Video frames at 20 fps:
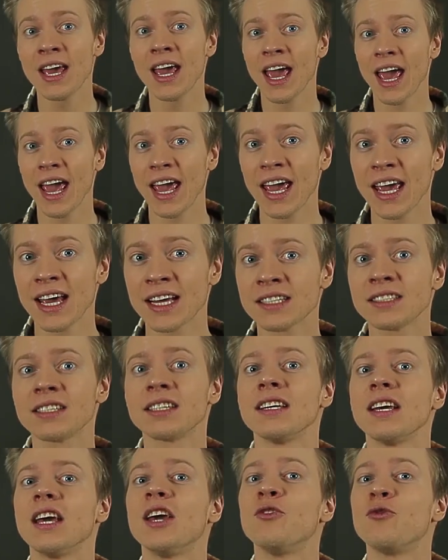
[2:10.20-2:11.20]
and
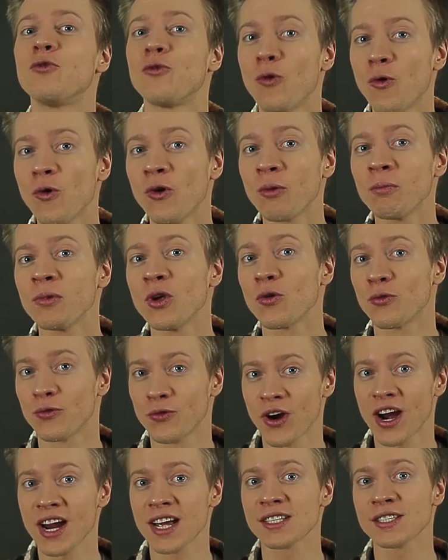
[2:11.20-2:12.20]
inform your
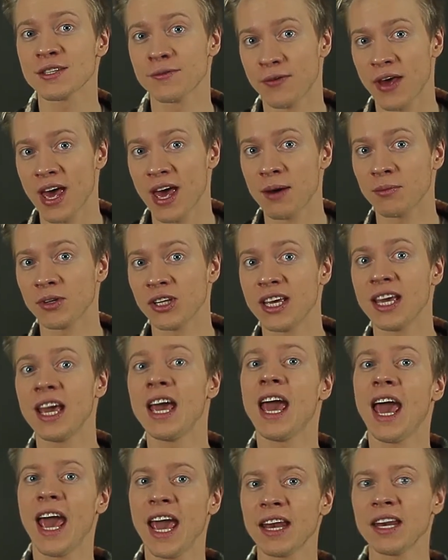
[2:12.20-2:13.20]
friends, family,
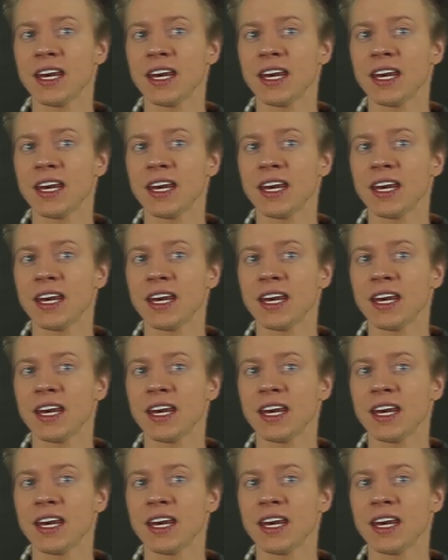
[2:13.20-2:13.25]
and